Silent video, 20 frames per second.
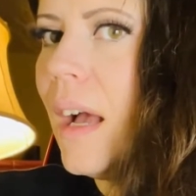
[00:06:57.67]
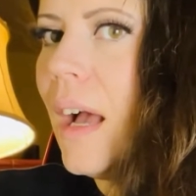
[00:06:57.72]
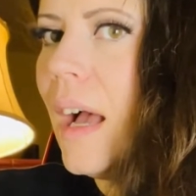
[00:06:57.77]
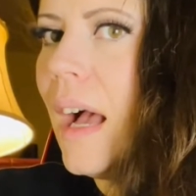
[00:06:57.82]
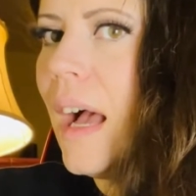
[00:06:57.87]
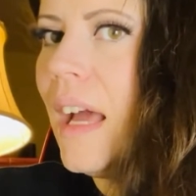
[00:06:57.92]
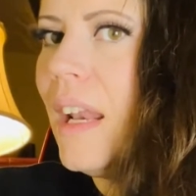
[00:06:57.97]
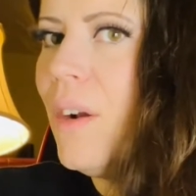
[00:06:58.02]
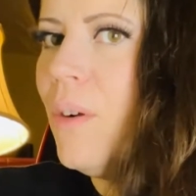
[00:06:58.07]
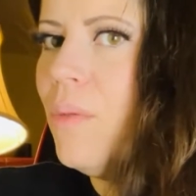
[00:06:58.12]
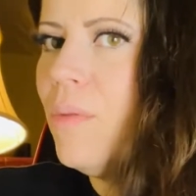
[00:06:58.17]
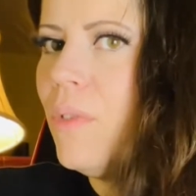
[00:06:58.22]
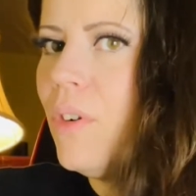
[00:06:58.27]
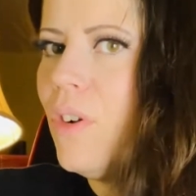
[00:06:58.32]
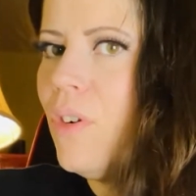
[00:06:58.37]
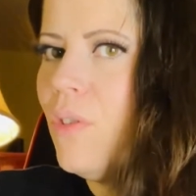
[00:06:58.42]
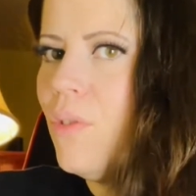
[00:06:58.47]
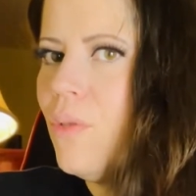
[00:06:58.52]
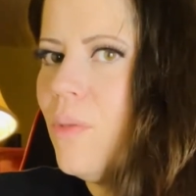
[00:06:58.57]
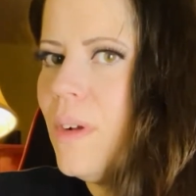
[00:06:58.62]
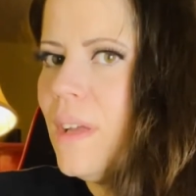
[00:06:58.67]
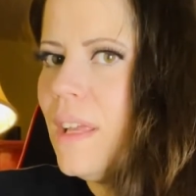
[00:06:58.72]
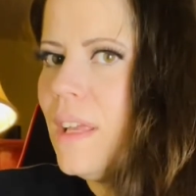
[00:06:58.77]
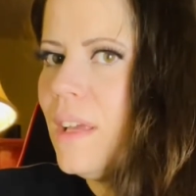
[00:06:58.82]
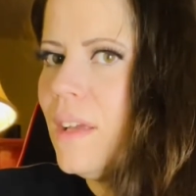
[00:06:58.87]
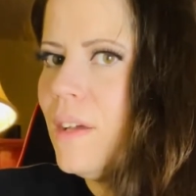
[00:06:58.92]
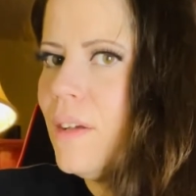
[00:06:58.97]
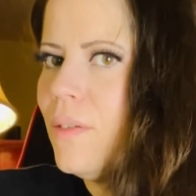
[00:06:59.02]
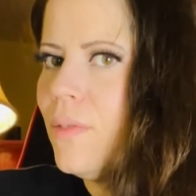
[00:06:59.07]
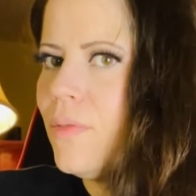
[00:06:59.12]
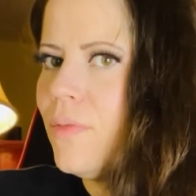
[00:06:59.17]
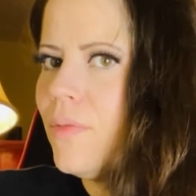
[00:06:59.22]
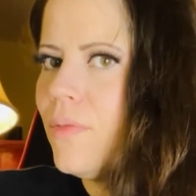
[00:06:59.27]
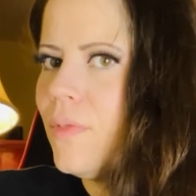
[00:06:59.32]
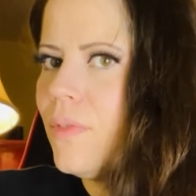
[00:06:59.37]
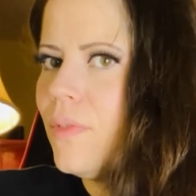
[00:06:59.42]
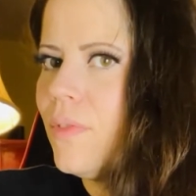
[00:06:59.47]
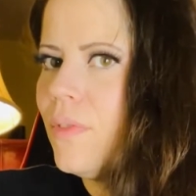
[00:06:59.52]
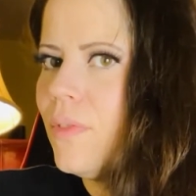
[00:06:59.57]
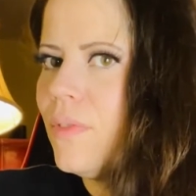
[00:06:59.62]
I don't know if
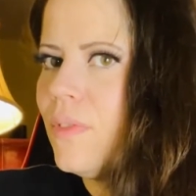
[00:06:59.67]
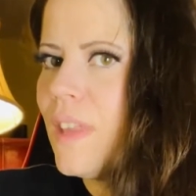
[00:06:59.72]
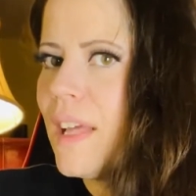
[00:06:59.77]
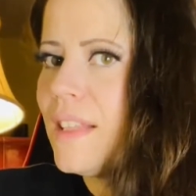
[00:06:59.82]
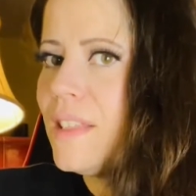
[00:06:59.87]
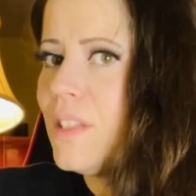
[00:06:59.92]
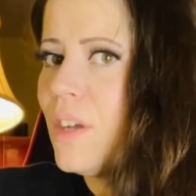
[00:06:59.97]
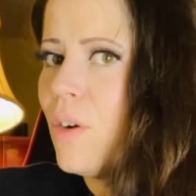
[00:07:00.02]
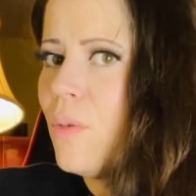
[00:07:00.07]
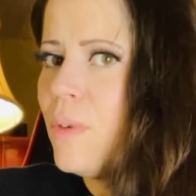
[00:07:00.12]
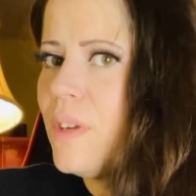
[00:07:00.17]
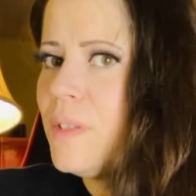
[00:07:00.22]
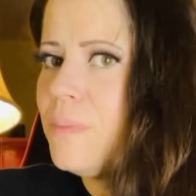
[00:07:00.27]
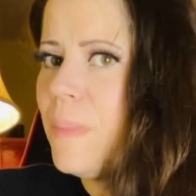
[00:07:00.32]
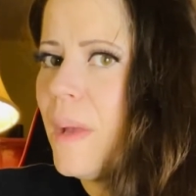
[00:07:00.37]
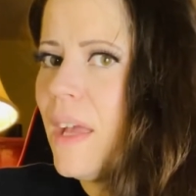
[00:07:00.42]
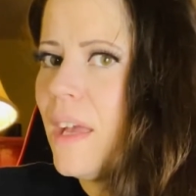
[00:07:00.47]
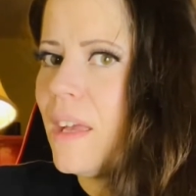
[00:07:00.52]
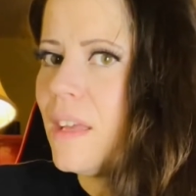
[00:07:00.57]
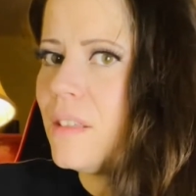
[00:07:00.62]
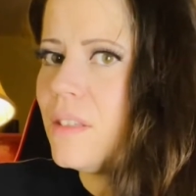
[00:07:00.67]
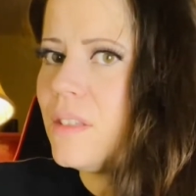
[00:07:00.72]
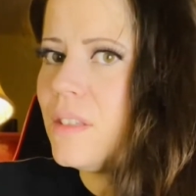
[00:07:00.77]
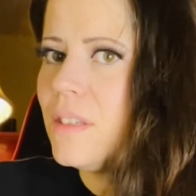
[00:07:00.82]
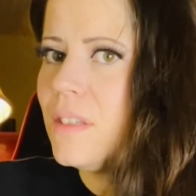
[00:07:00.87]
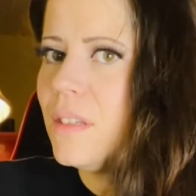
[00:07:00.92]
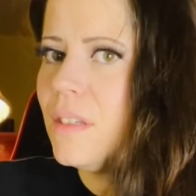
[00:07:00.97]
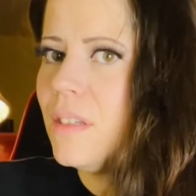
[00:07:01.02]
that's always best,